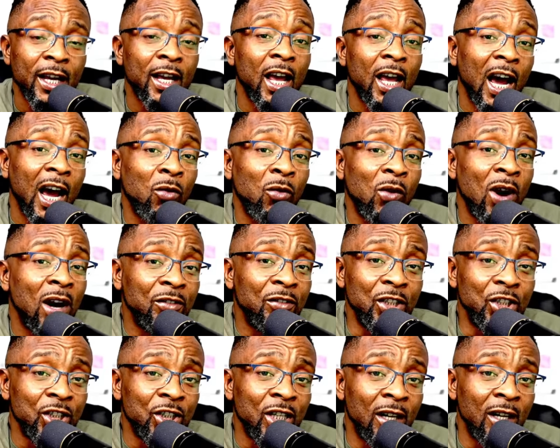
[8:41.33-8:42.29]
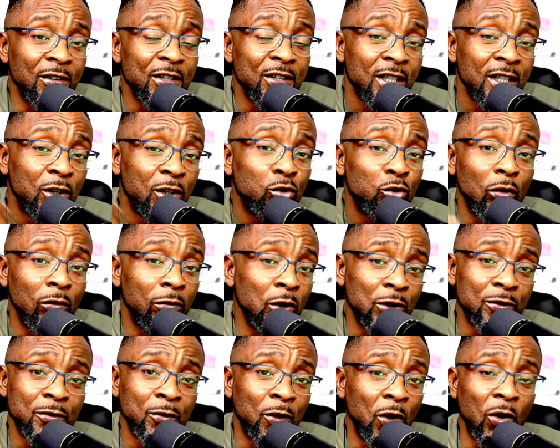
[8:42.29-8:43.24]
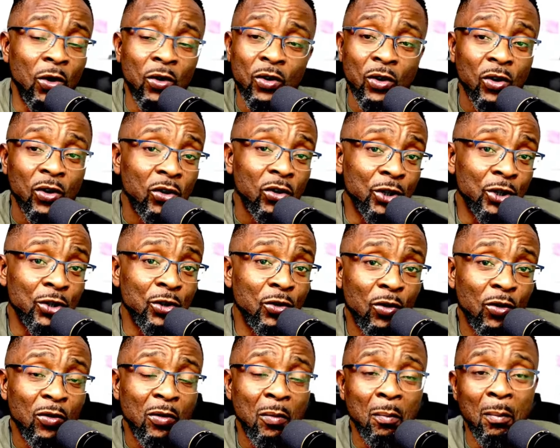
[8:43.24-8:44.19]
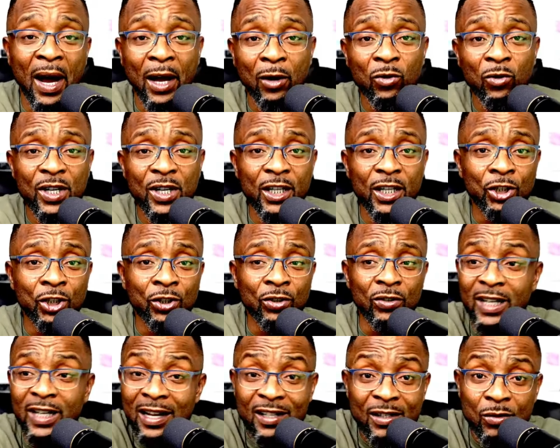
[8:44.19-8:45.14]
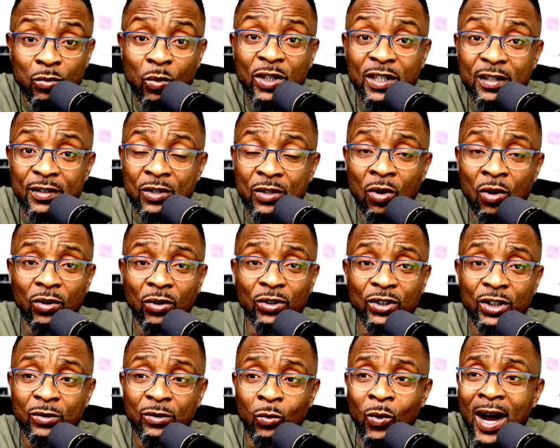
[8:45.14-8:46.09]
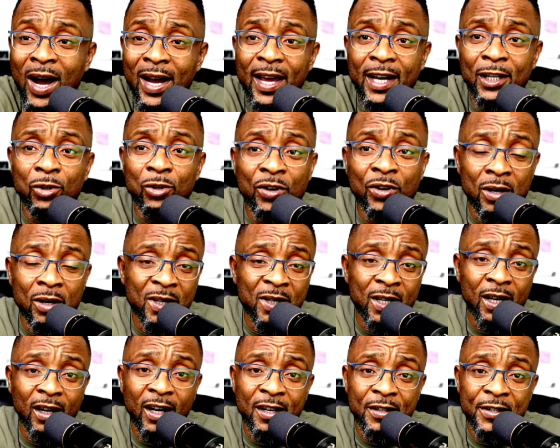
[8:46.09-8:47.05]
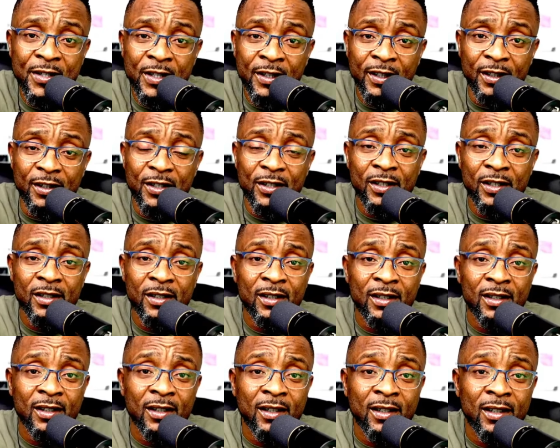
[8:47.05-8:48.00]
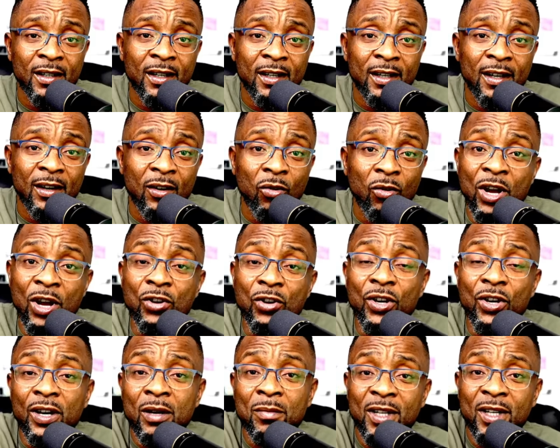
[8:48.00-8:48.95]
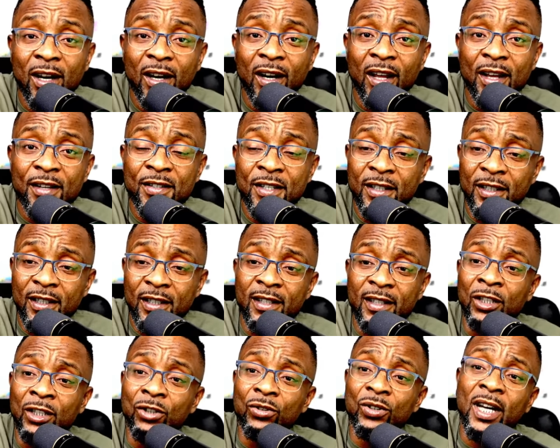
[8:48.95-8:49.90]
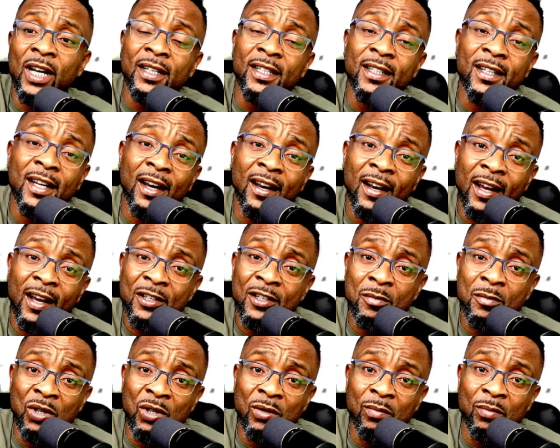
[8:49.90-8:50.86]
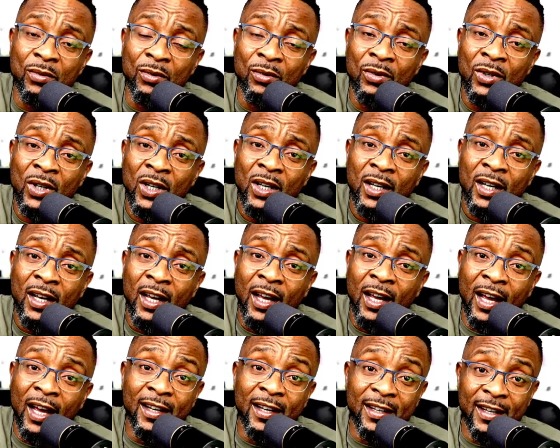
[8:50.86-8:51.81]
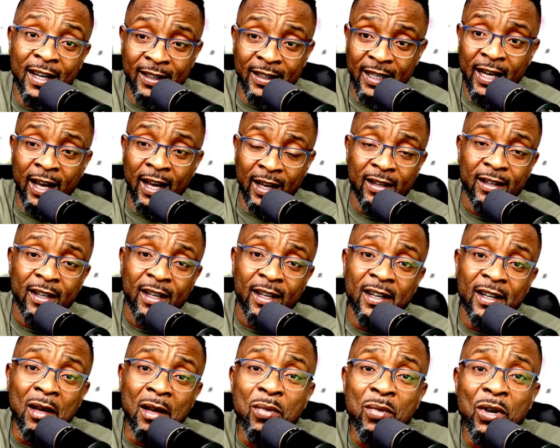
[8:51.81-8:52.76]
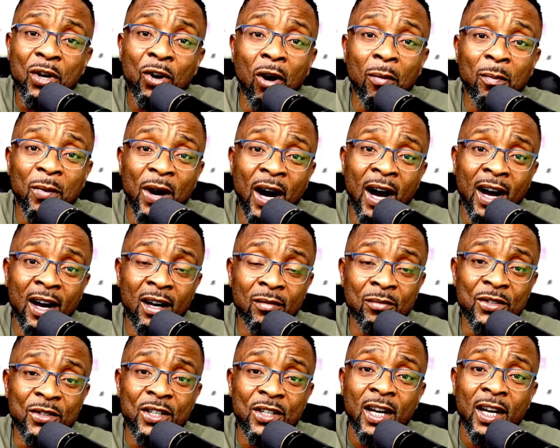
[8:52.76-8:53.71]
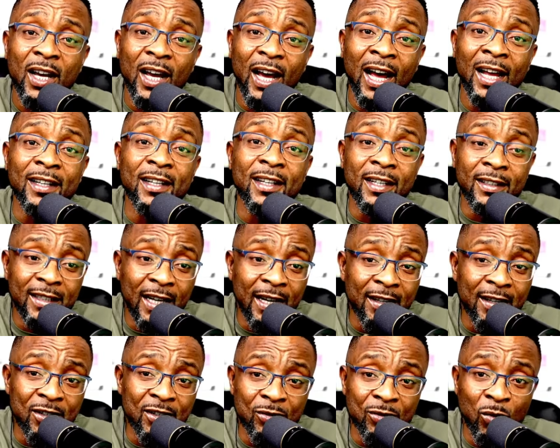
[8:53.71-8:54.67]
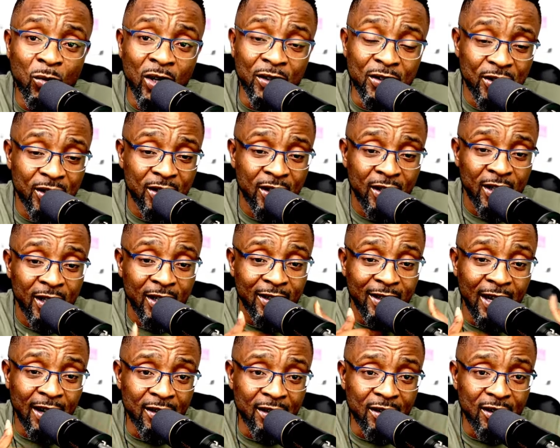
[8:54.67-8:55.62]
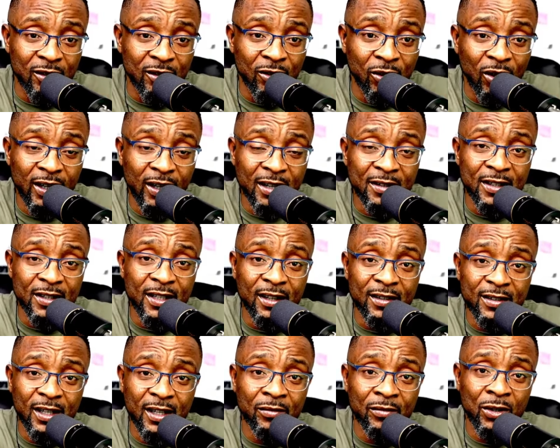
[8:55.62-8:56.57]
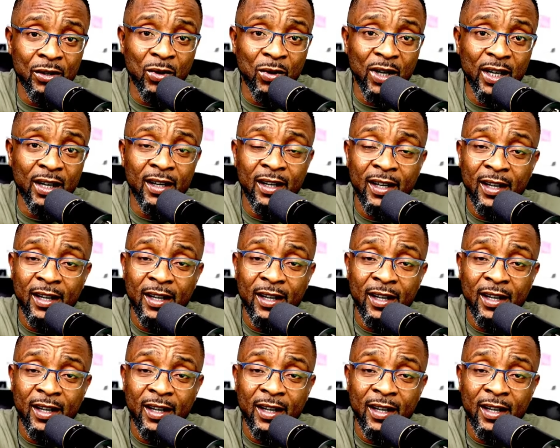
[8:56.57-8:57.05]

I will have the chance to vote for, you know, my own nation. That's what it's called. Why are you criminalizing it? When you're criminalizing it, then you radicalize people. And then, yeah, they pick up arms. And then there is what? There is lawlessness everywhere.